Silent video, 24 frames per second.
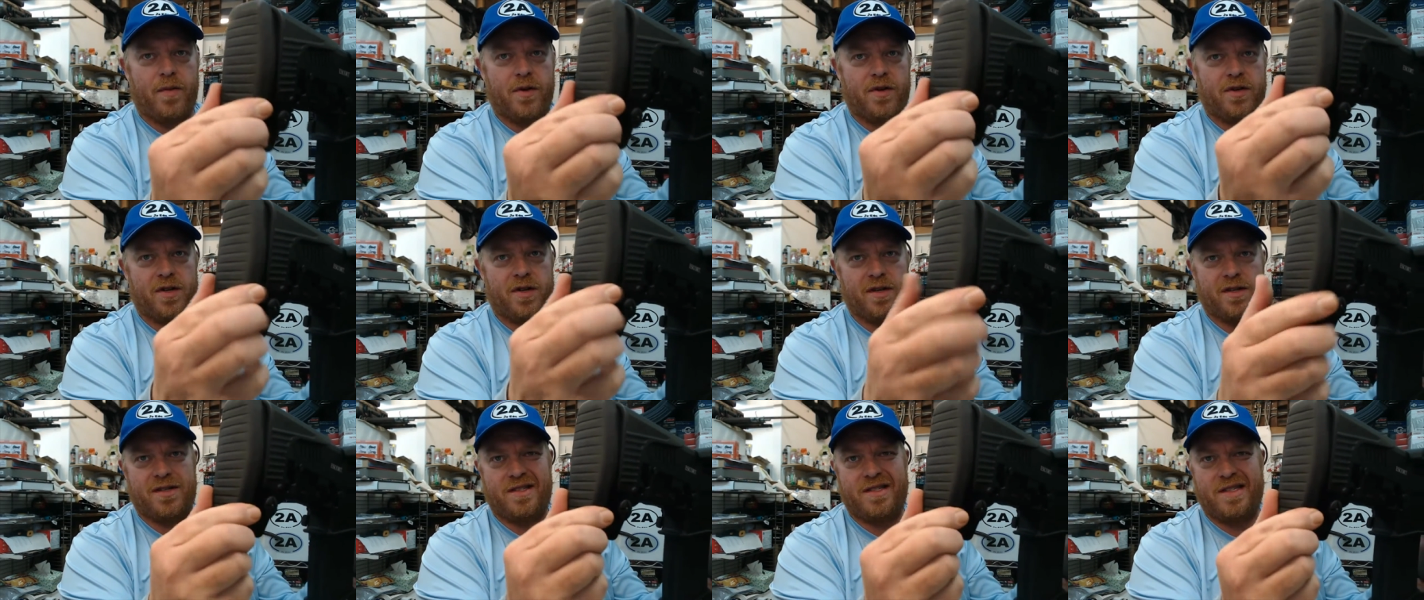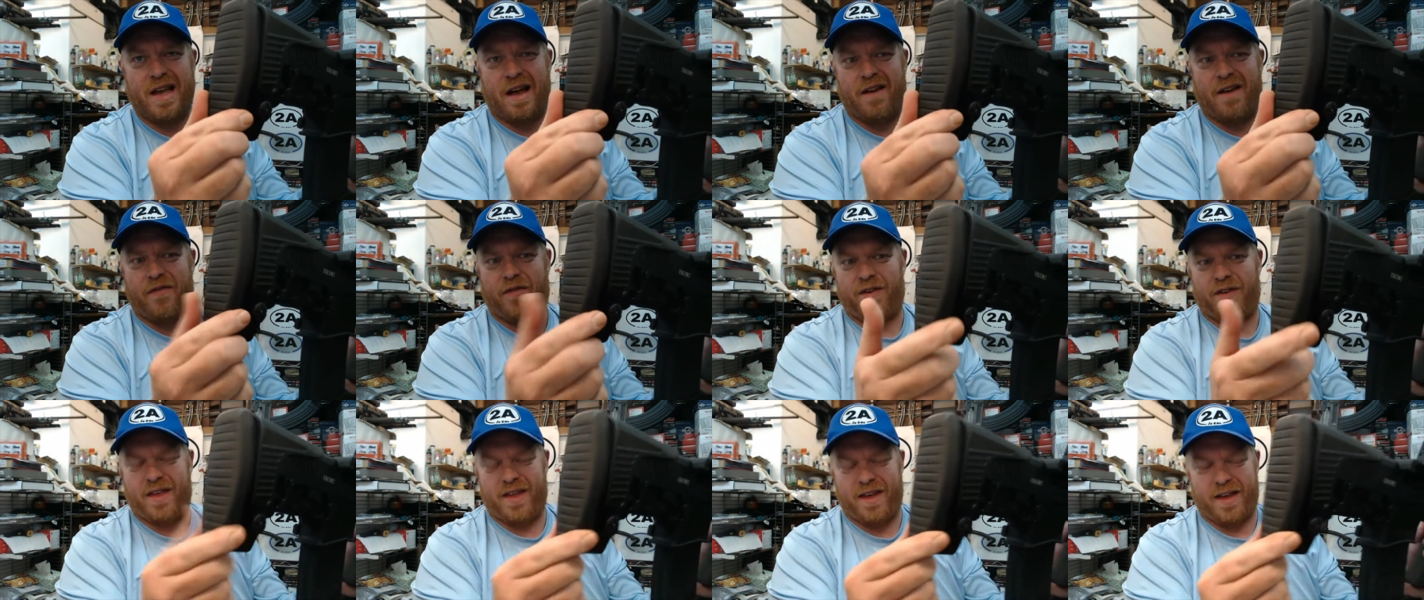which is
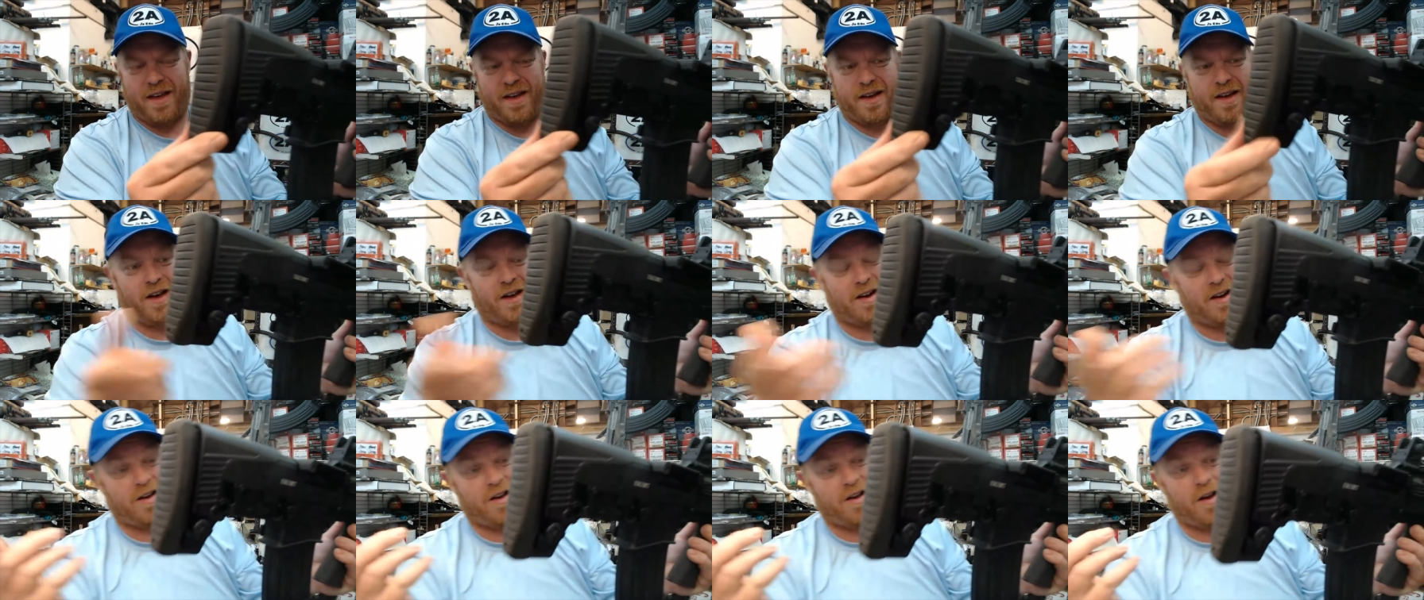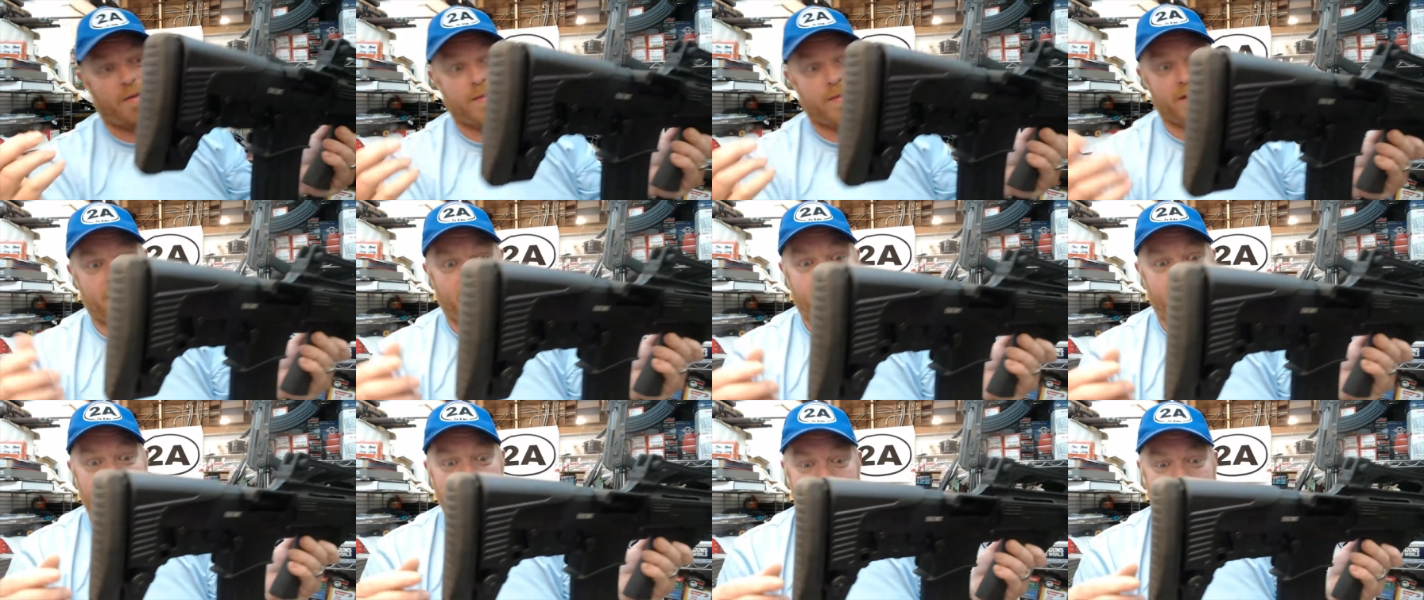definitely kind of come in
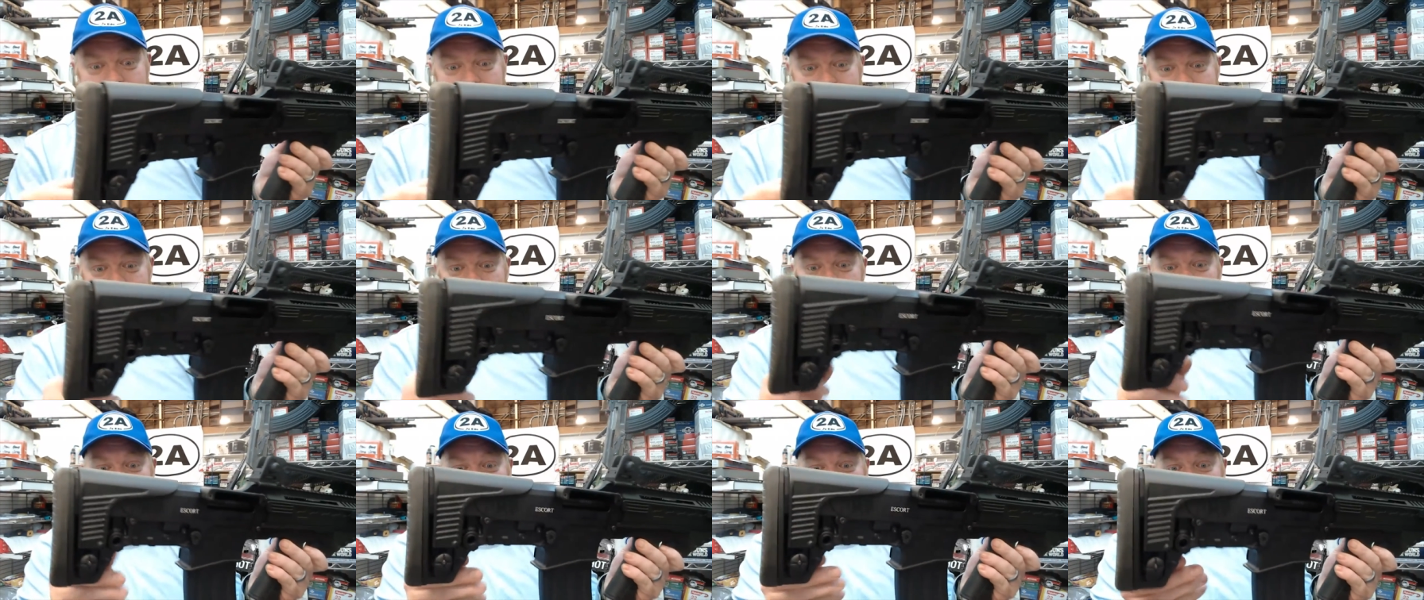handy shooting,